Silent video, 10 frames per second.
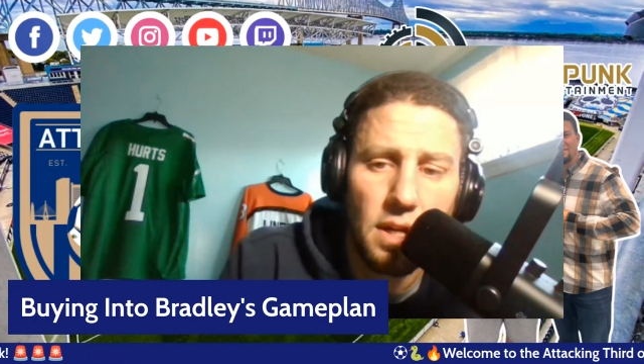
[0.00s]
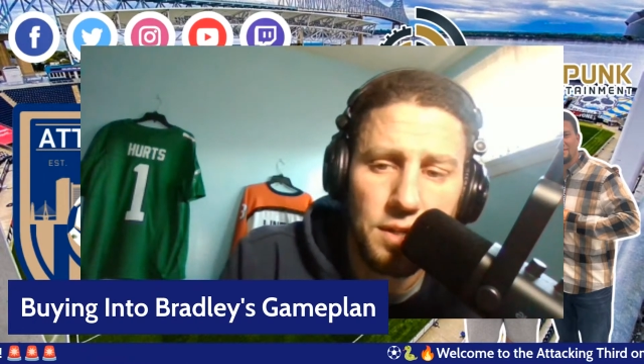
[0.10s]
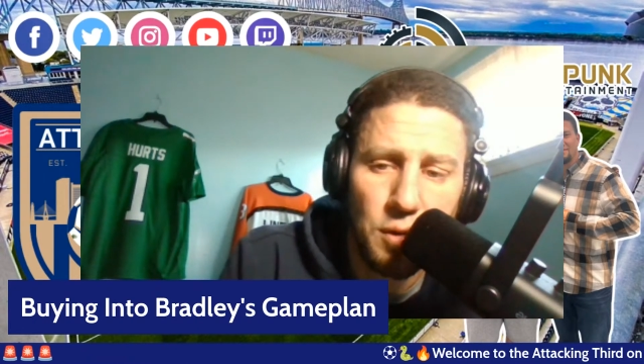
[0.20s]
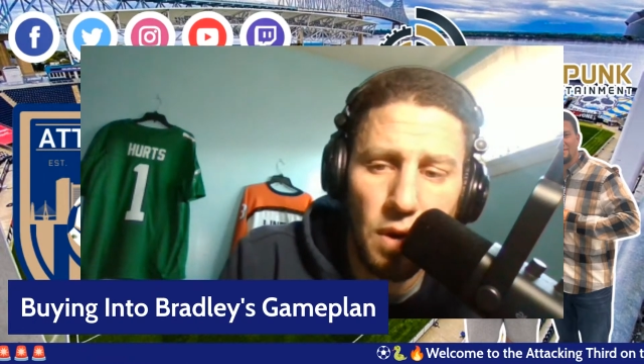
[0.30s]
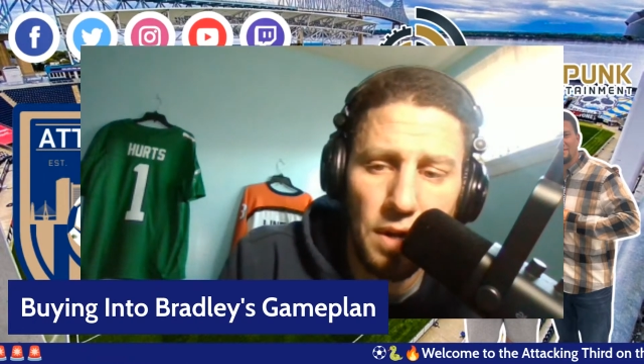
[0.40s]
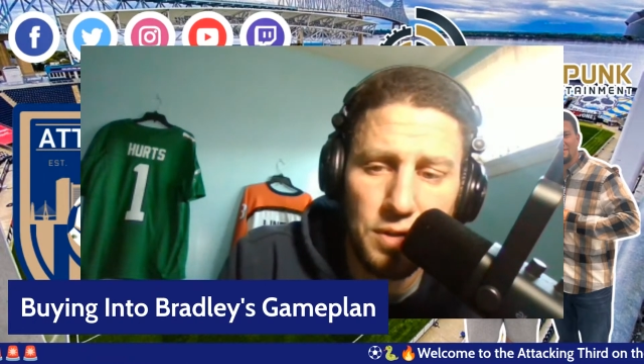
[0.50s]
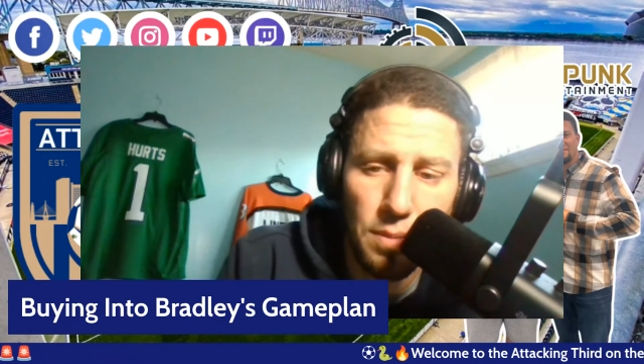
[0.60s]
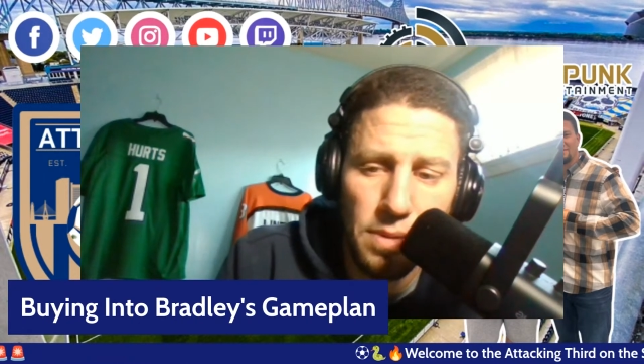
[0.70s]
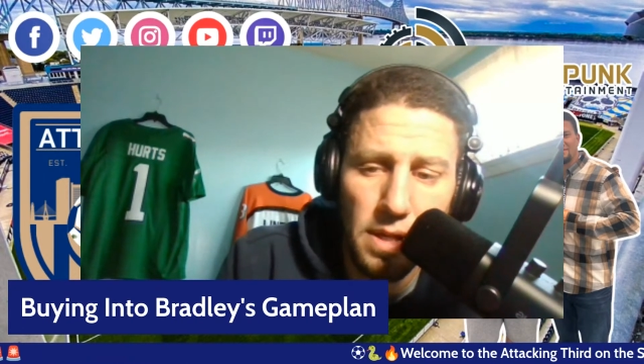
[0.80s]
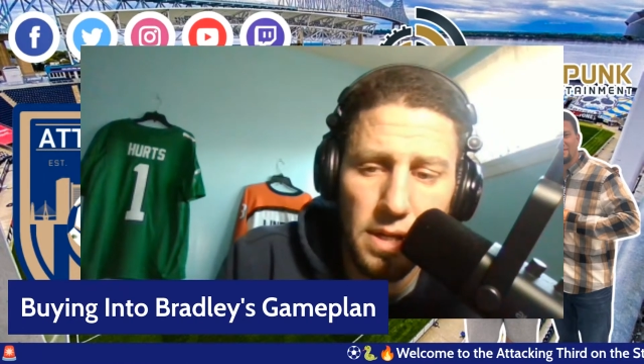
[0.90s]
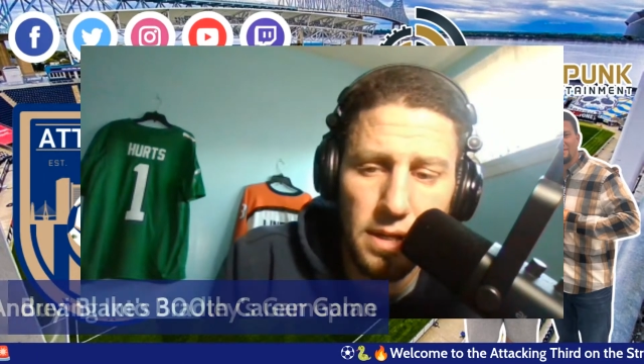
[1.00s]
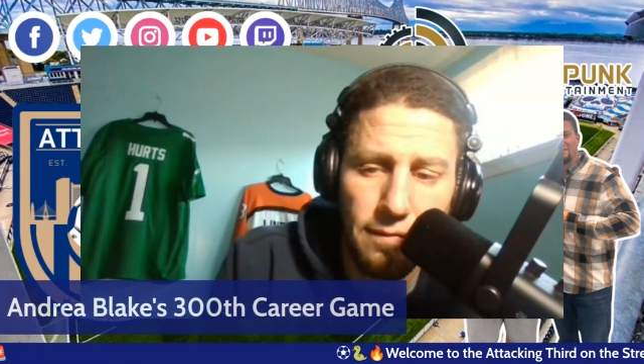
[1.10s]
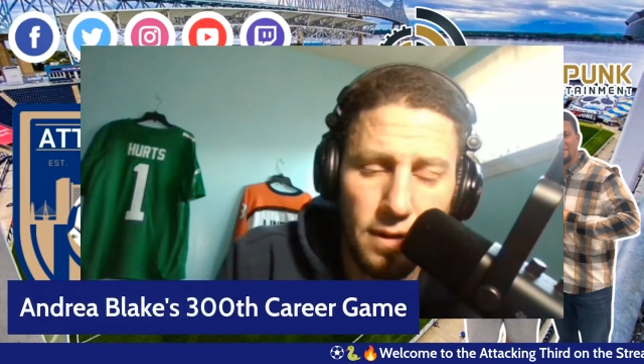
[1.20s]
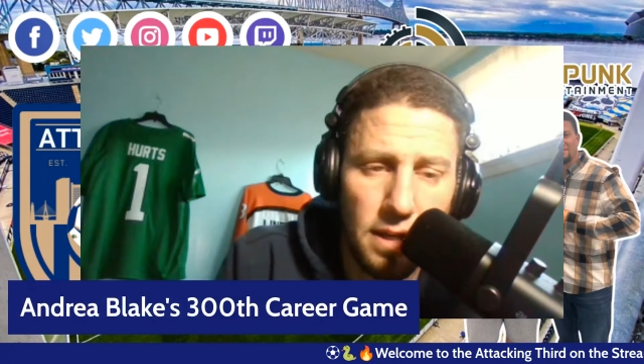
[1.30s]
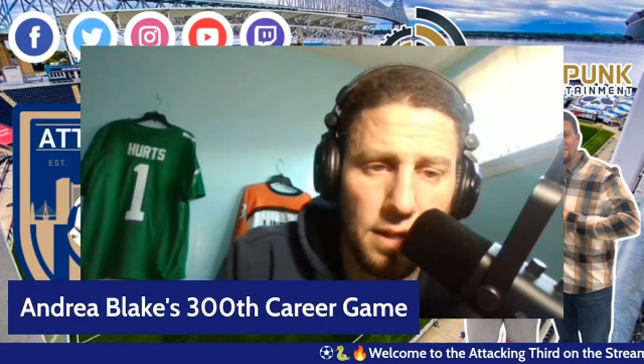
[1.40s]
to Andre Blake
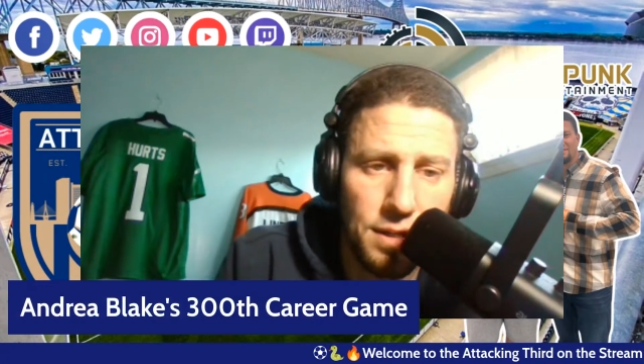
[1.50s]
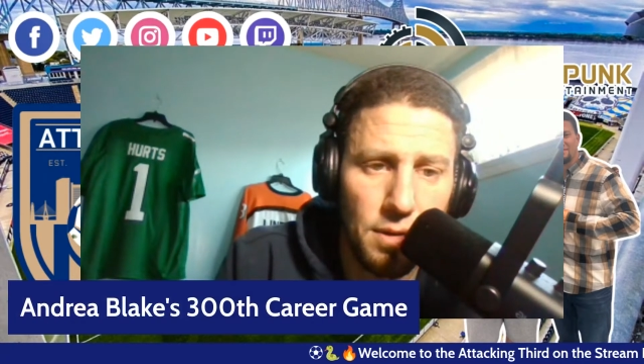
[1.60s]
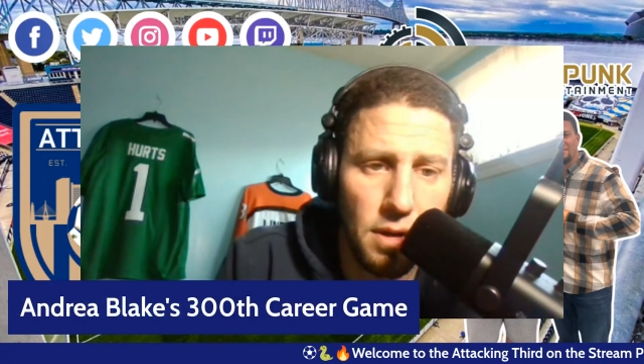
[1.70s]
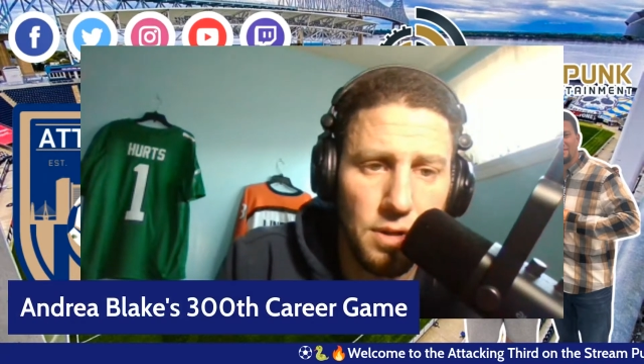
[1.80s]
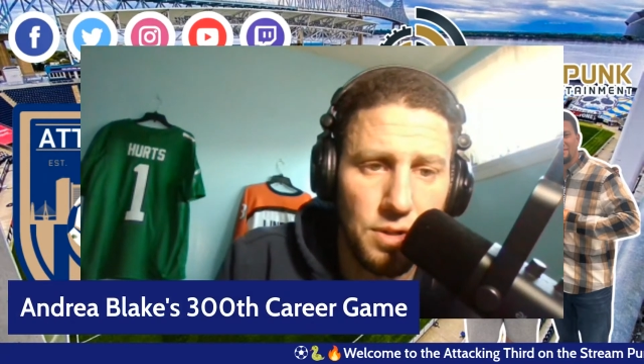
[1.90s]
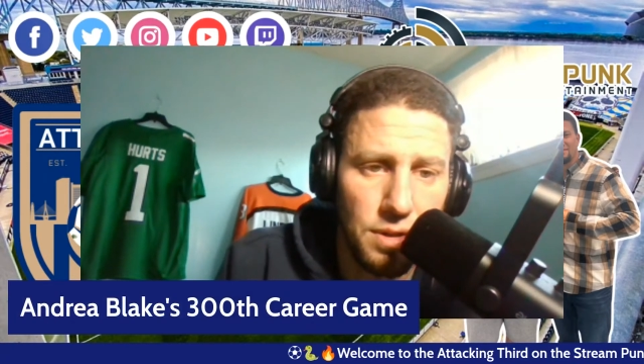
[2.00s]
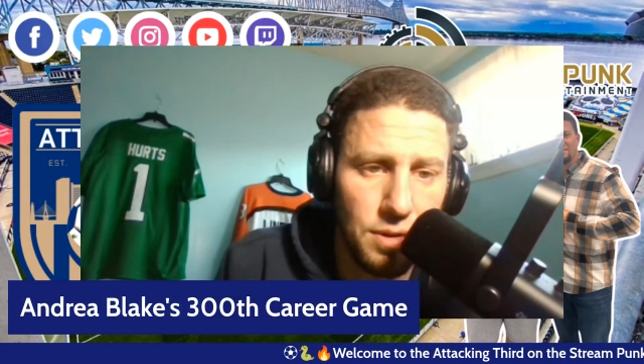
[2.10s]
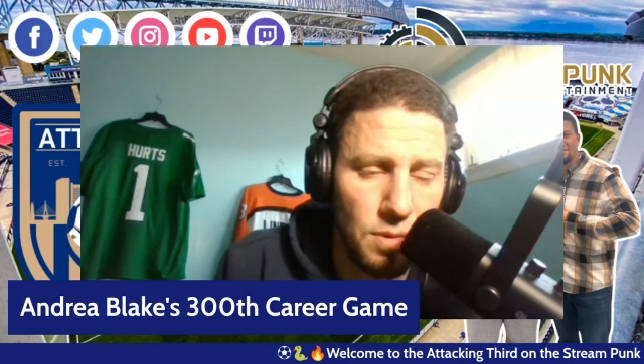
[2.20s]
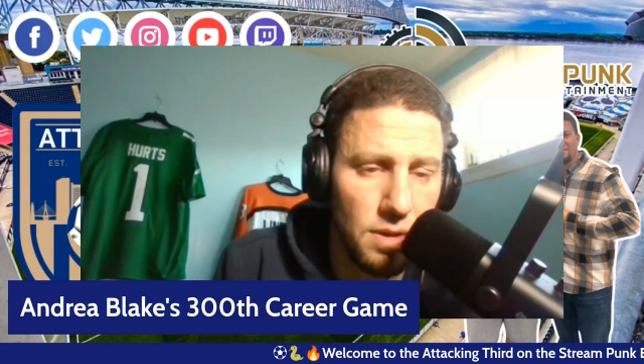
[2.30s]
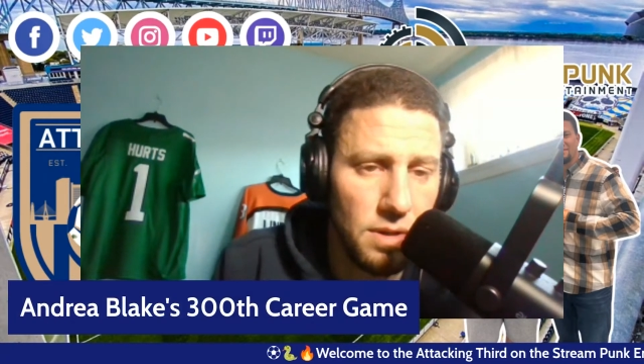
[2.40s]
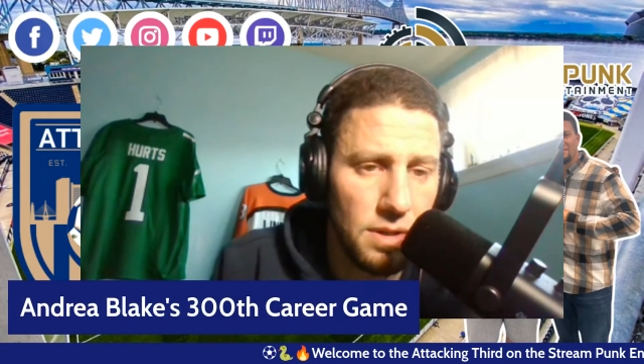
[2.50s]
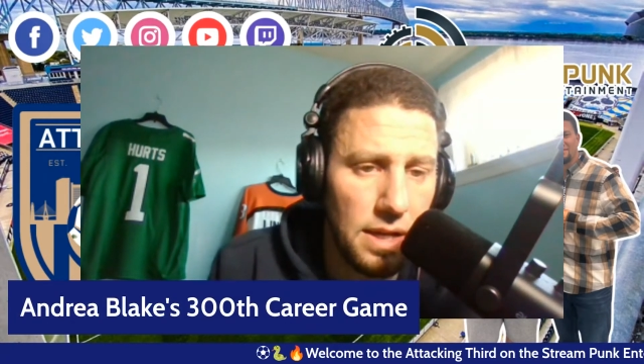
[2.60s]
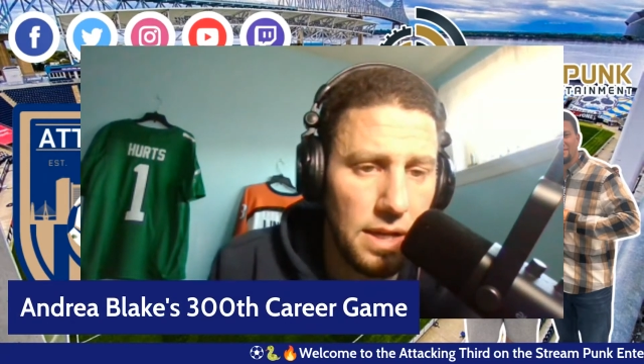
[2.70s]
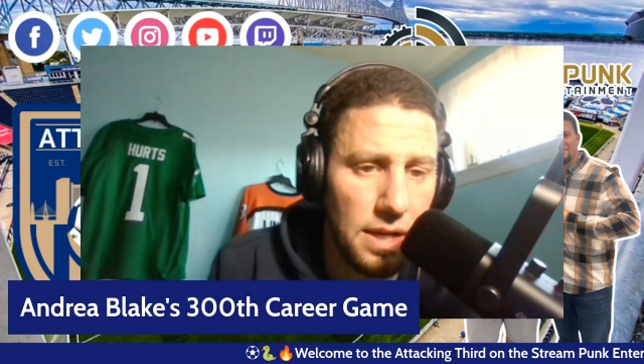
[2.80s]
for getting his 300th career game.